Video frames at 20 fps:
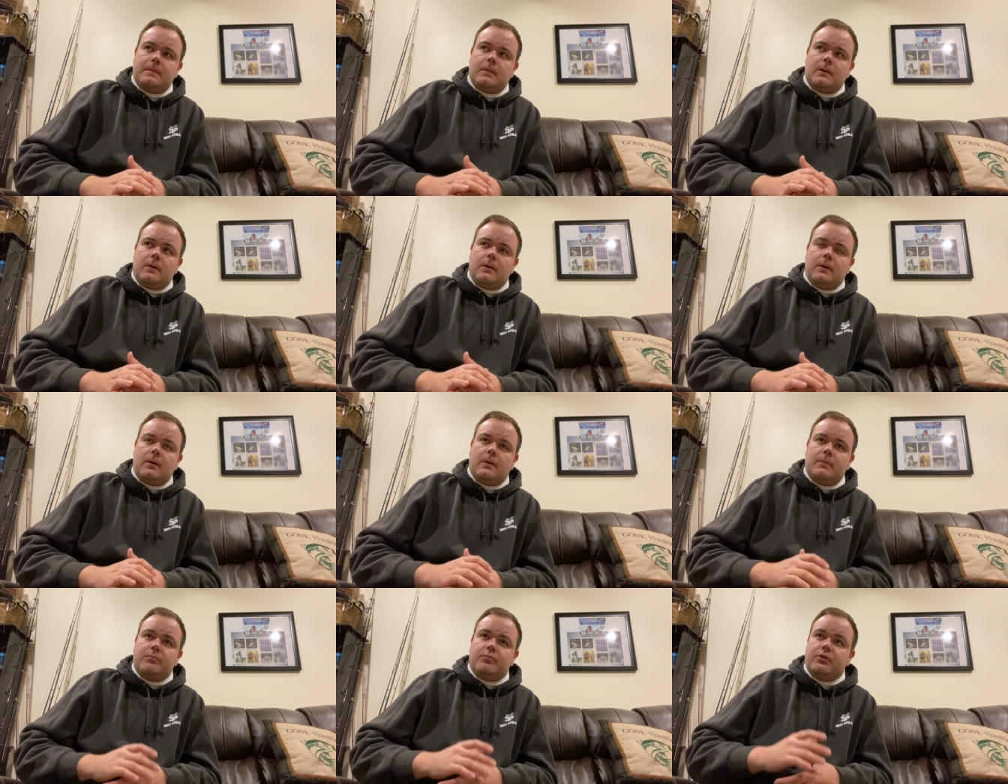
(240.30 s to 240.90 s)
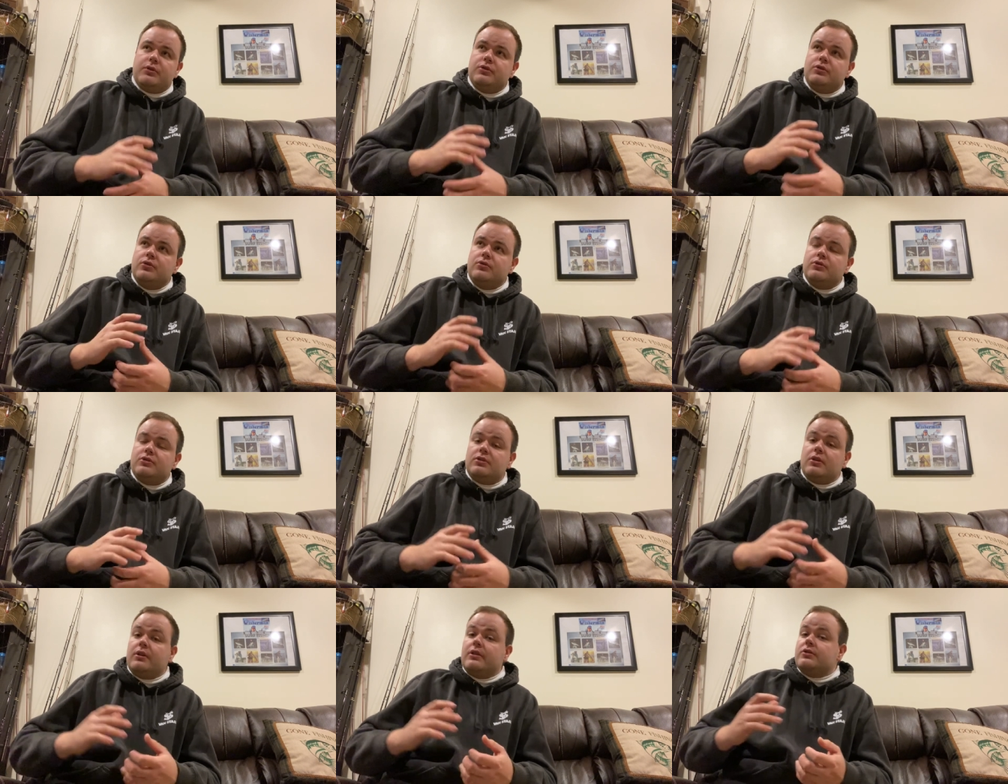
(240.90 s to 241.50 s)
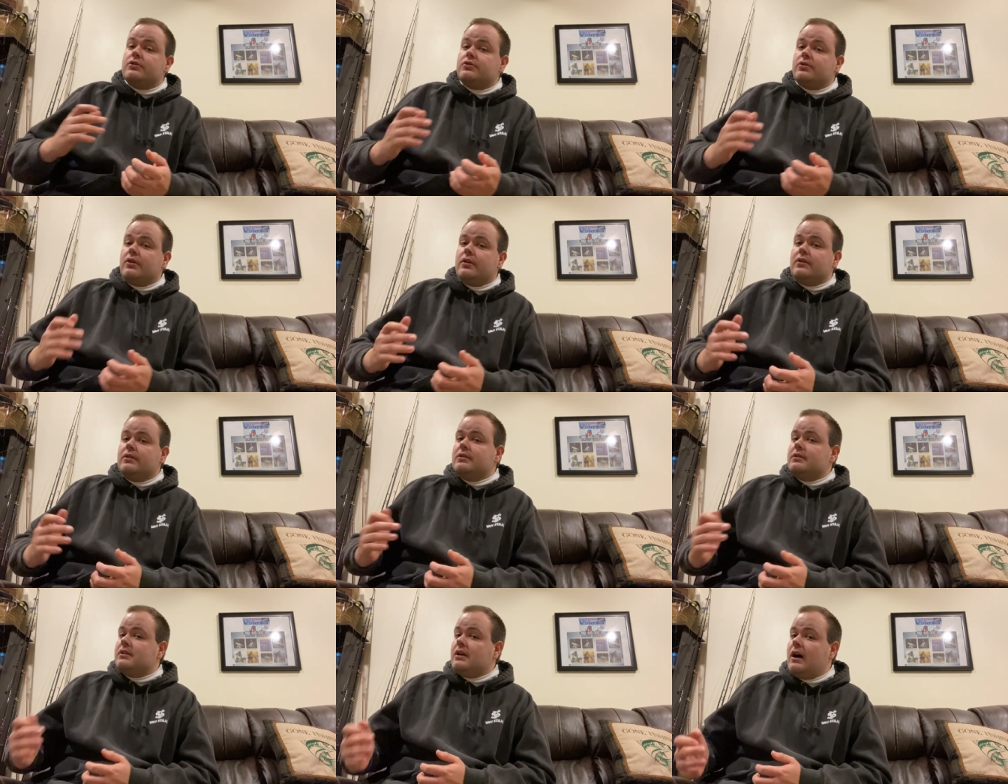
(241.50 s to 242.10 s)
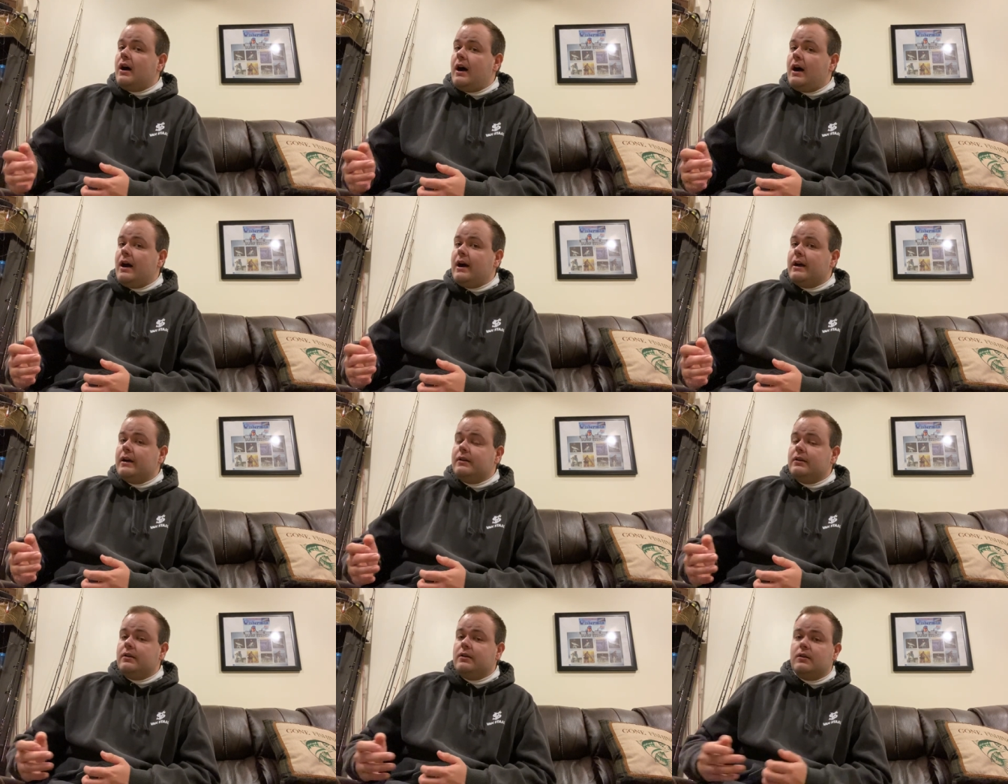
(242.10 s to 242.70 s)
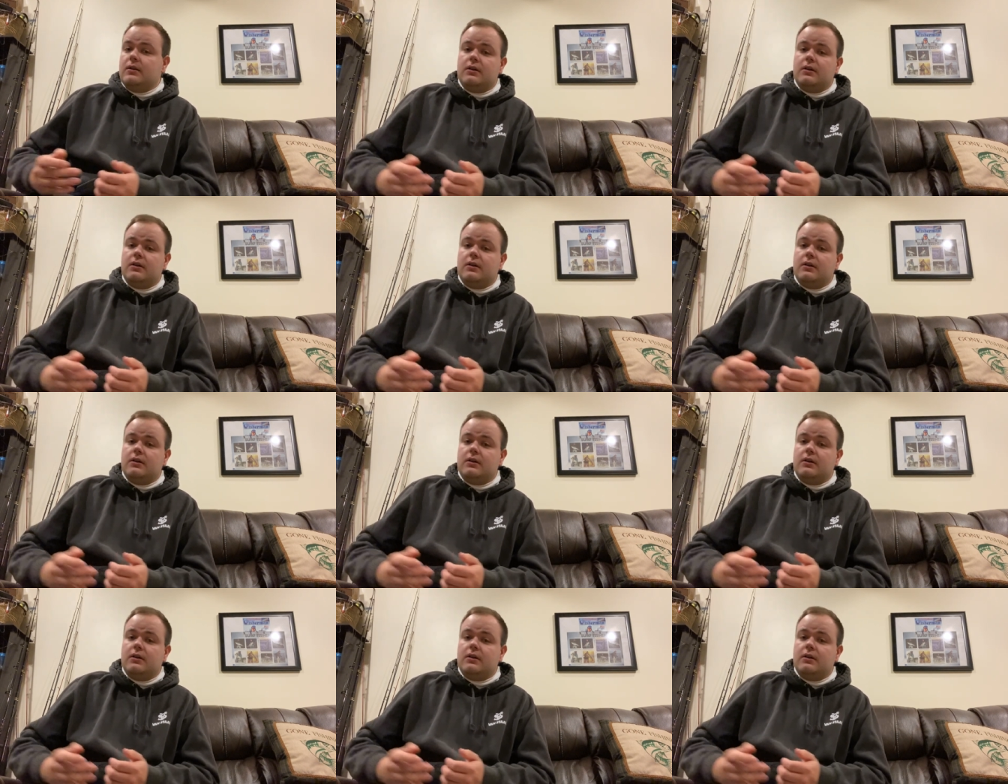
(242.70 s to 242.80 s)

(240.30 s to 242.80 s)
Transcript: um, produce on a certain tide